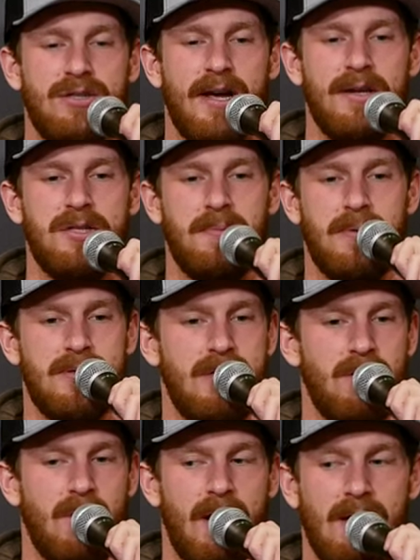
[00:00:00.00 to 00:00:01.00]

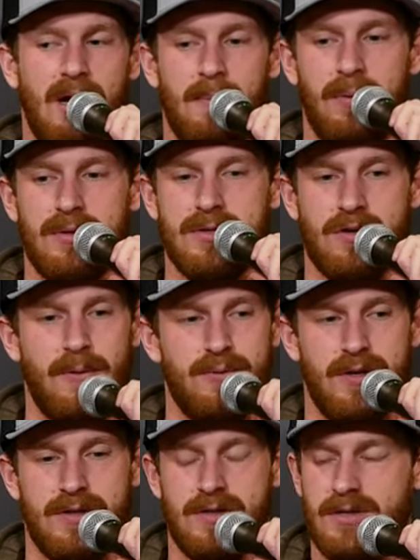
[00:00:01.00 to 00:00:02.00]
ChatGPT write a couple
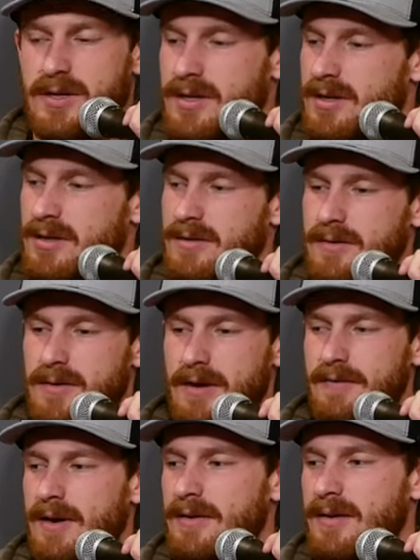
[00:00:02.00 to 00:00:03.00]
descriptions, and
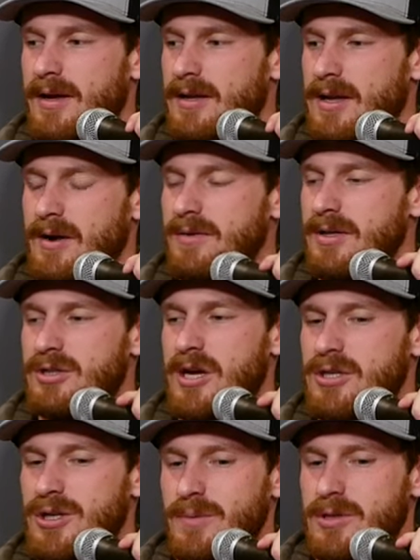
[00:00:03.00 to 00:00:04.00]
I don't think
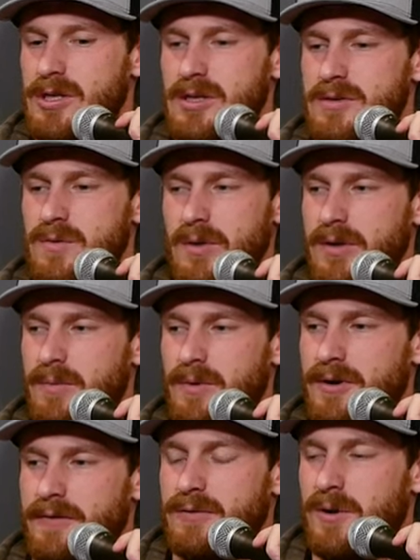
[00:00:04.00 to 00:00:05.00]
ChatGPT is really. We
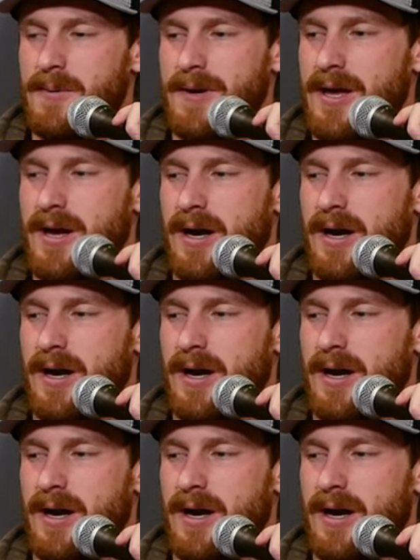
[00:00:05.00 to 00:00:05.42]
don't have to worry about it.